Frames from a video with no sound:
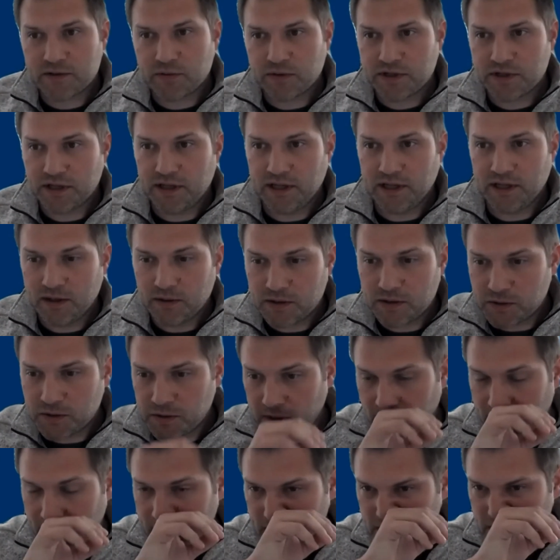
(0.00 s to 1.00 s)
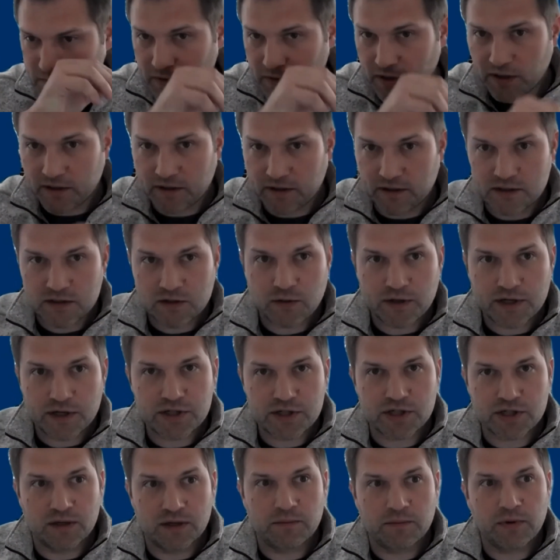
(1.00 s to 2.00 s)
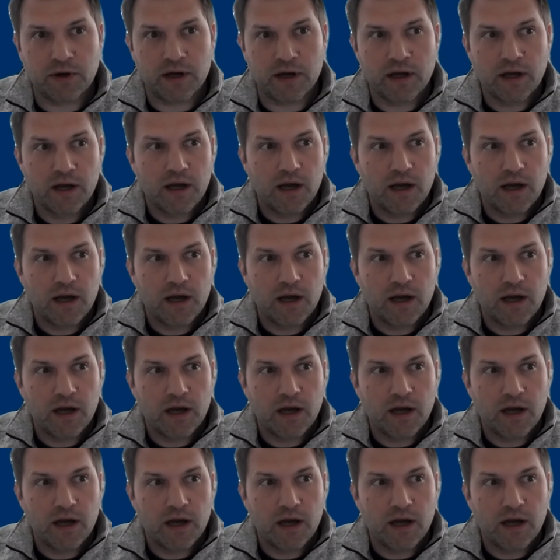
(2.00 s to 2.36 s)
which I think sparked this question, but